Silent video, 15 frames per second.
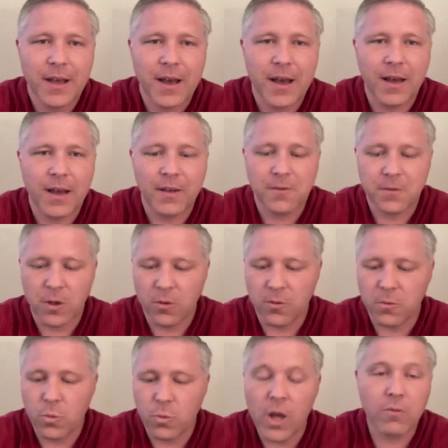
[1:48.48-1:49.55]
I
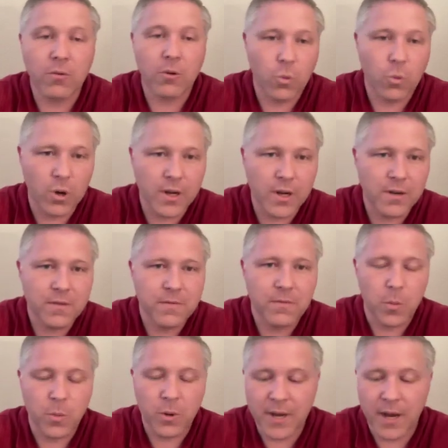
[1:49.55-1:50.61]
feel well rewarded
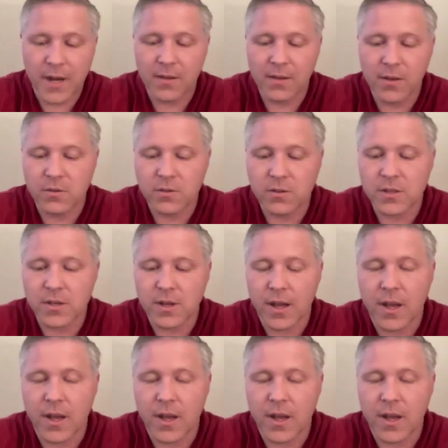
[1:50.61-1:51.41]
from attending those